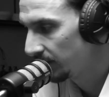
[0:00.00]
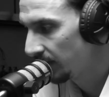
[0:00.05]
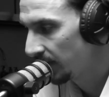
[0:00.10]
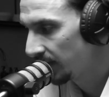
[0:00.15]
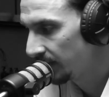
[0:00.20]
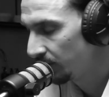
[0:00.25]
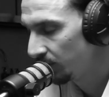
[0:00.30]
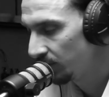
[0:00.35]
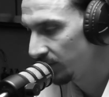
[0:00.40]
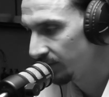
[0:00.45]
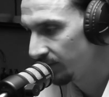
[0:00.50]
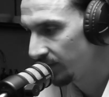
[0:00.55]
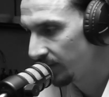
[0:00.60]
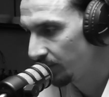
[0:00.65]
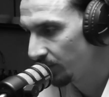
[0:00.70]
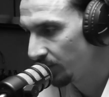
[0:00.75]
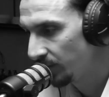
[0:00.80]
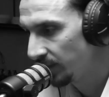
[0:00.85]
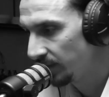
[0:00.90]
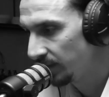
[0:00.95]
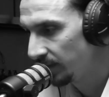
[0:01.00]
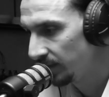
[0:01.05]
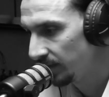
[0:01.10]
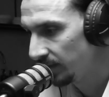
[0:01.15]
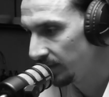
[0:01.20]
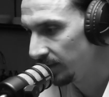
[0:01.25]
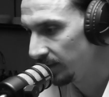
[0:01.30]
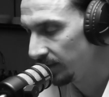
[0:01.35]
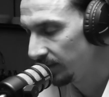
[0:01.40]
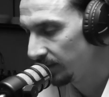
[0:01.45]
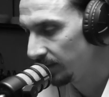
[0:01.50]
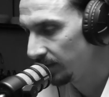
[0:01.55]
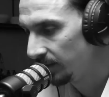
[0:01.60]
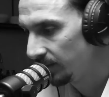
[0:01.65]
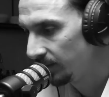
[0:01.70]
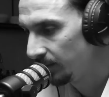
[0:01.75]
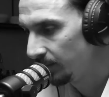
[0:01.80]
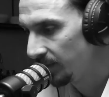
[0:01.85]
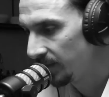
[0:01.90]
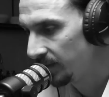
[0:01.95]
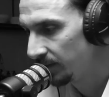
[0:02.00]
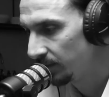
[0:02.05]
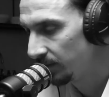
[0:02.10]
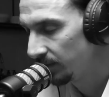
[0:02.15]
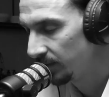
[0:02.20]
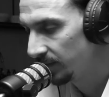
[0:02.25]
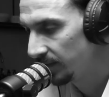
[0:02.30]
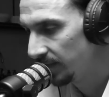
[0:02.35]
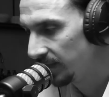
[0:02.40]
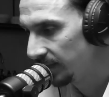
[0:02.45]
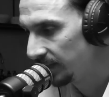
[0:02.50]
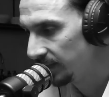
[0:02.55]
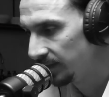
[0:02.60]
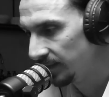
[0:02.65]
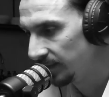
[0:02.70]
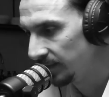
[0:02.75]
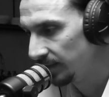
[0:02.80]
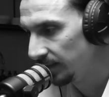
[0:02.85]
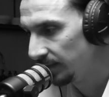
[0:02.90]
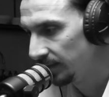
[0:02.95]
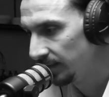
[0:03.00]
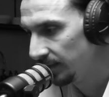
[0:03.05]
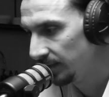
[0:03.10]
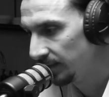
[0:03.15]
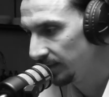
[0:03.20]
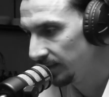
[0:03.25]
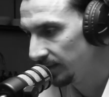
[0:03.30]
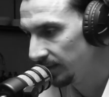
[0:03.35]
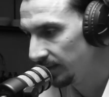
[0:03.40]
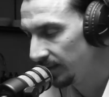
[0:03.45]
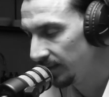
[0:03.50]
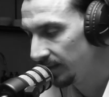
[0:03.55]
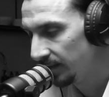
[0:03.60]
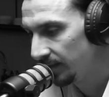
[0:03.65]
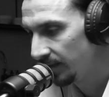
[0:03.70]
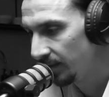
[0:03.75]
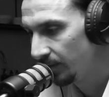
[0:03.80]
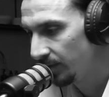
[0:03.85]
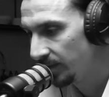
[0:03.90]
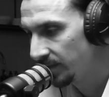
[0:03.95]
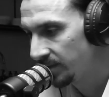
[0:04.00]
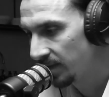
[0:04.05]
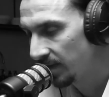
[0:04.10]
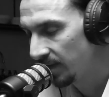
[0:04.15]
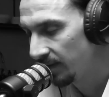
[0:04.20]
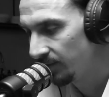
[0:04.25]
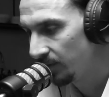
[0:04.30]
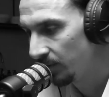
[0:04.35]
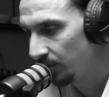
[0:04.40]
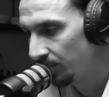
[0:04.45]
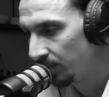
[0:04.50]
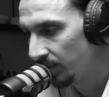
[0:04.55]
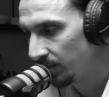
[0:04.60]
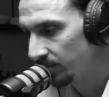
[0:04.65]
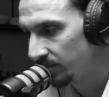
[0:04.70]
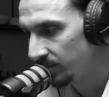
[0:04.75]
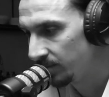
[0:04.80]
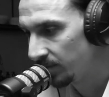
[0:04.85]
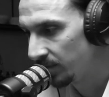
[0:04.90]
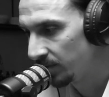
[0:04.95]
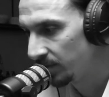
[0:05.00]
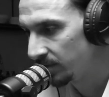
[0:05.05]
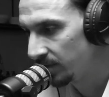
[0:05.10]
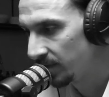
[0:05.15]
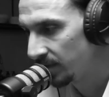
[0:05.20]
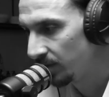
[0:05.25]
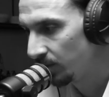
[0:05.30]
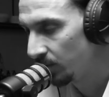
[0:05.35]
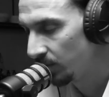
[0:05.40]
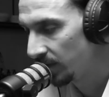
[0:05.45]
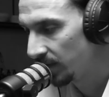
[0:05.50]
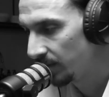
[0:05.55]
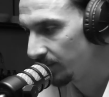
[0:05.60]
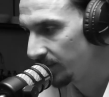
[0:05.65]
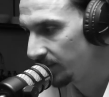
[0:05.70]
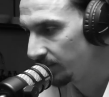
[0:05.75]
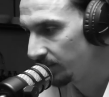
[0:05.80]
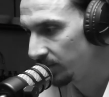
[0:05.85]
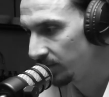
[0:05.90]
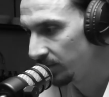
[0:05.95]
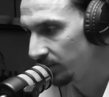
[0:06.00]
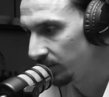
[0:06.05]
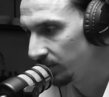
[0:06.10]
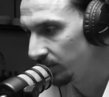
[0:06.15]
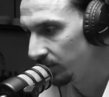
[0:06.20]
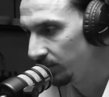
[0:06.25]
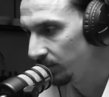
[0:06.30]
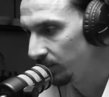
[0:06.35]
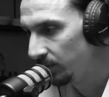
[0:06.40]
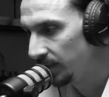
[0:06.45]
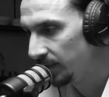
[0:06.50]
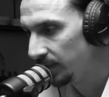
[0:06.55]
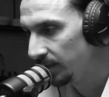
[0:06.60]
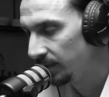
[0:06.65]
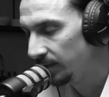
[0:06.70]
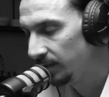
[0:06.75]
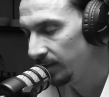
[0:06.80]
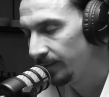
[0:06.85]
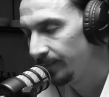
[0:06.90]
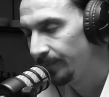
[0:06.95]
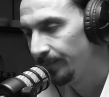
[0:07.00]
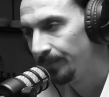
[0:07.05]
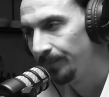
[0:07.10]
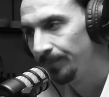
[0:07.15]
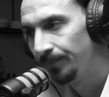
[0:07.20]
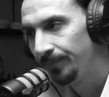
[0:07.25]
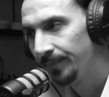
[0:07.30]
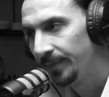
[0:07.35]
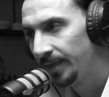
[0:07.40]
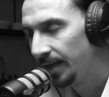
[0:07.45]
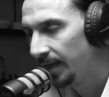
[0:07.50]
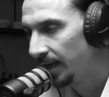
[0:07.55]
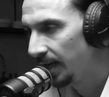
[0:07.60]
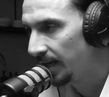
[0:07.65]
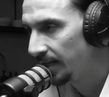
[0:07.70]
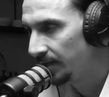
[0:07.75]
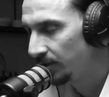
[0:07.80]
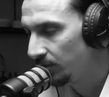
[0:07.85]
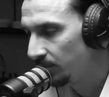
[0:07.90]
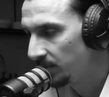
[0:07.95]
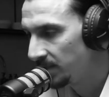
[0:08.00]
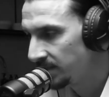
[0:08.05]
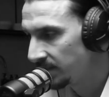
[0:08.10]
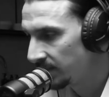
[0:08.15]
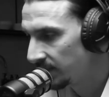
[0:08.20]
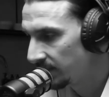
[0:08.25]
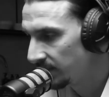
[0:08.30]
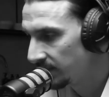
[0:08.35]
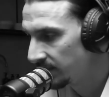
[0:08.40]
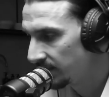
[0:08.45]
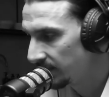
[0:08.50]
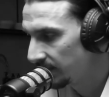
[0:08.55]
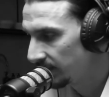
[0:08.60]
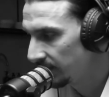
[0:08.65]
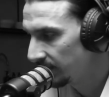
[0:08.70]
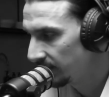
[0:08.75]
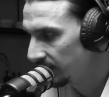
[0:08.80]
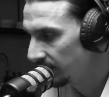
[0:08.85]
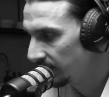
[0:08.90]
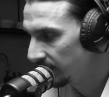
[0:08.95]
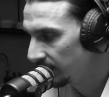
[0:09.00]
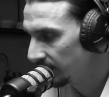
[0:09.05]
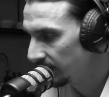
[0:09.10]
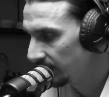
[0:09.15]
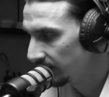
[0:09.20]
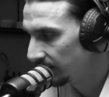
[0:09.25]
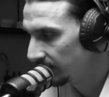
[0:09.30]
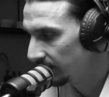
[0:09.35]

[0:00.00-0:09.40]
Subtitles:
I know if I'm ready mentally, then the rest I have no problems, because I know what I'm able to do and I know my skill set and